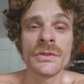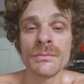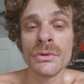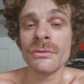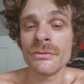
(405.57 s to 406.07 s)
to
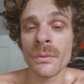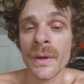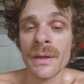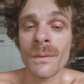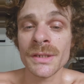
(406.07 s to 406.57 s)
move the
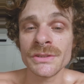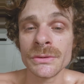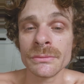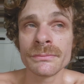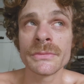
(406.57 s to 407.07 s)
way it
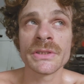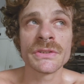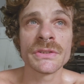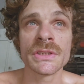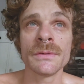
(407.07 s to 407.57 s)
wants to,
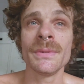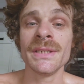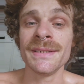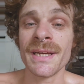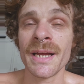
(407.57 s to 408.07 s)
because it's going to
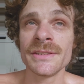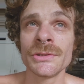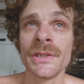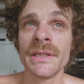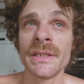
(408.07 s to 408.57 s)
be
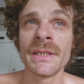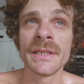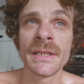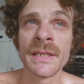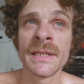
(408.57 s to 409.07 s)
dehydrated,
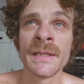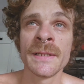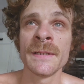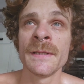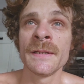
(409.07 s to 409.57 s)

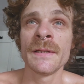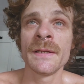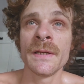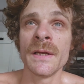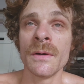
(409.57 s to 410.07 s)

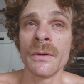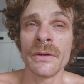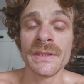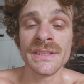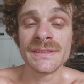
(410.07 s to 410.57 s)
or
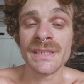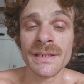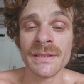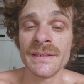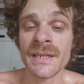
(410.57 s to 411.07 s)
at least
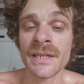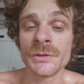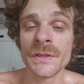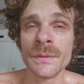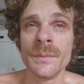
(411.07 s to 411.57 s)
in a
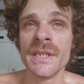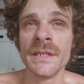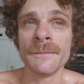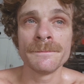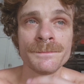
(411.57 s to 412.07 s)
dehydrated
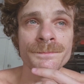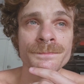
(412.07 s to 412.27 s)
medium.